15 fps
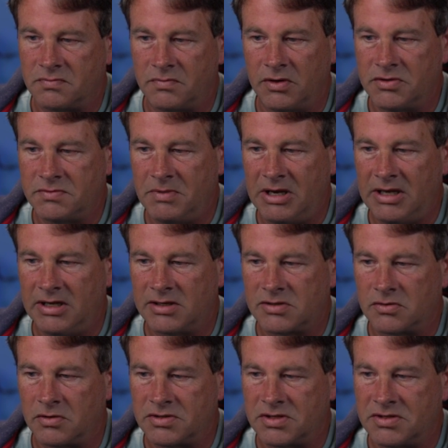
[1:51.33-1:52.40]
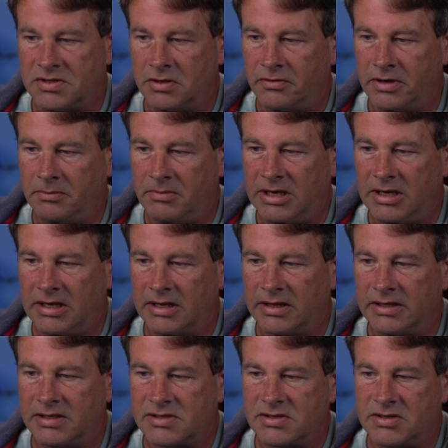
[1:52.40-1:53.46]
Those media sources don't
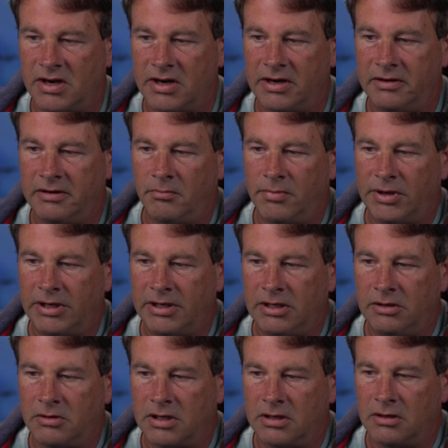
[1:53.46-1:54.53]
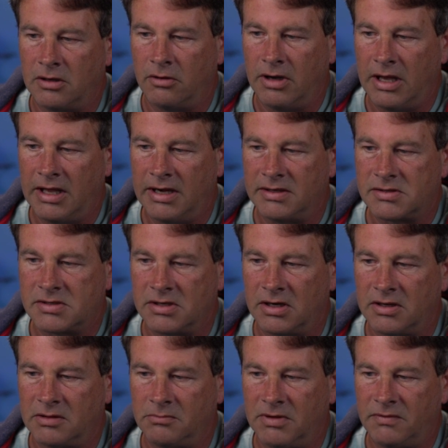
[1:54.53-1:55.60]
immediately start, but you can go ahead and
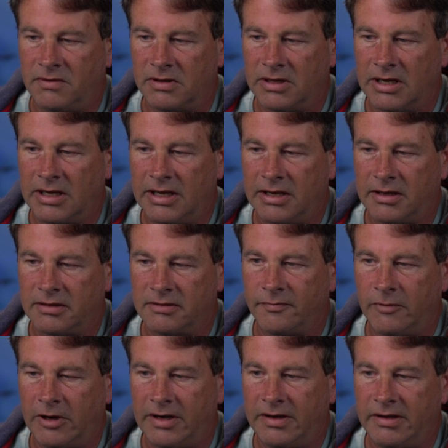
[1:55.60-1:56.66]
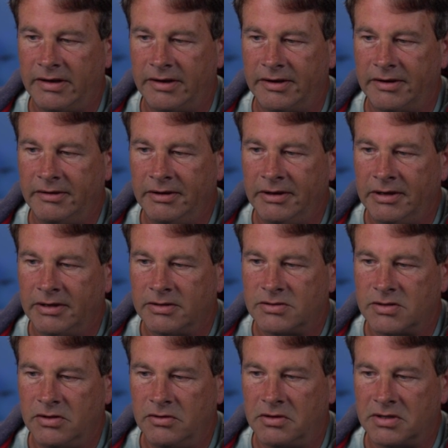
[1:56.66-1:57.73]
start them if you'd like right here
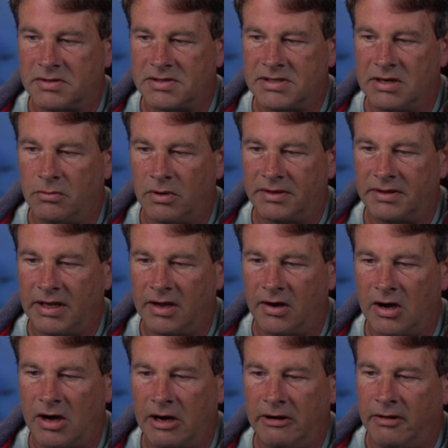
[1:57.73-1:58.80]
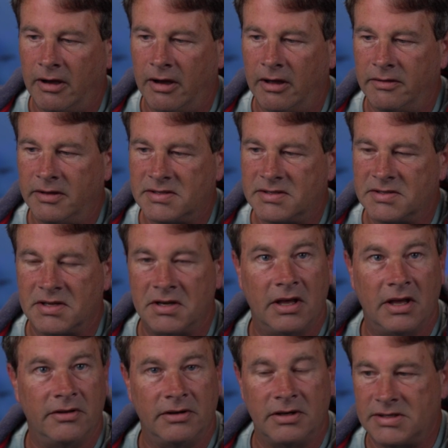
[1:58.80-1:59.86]
so you can see what they are. Uh, this is
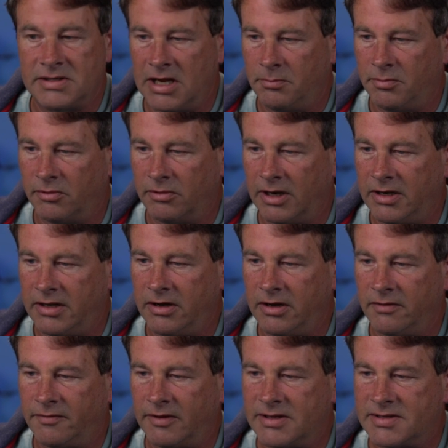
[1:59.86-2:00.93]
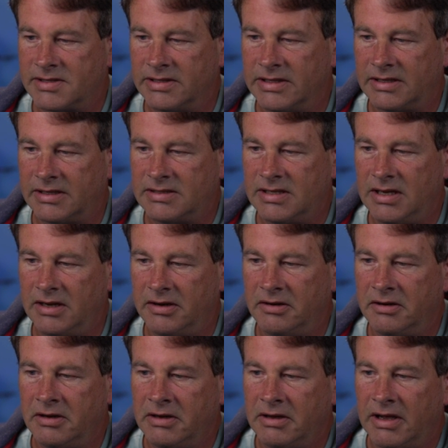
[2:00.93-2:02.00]
another example right here. If I select here,
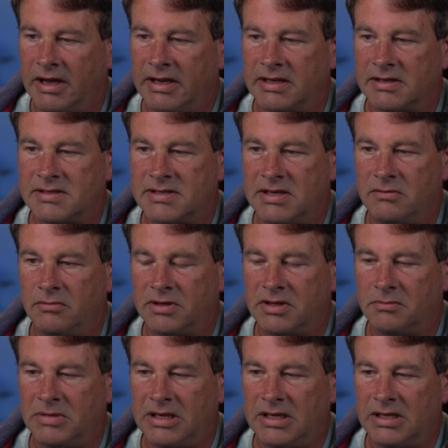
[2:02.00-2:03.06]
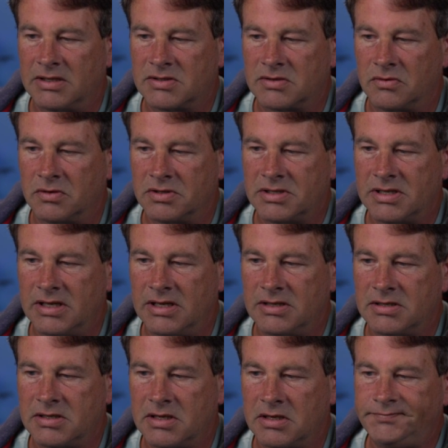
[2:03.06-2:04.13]
I can see what the media source
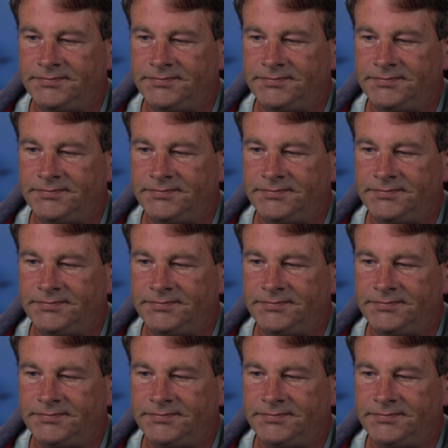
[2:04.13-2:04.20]
is.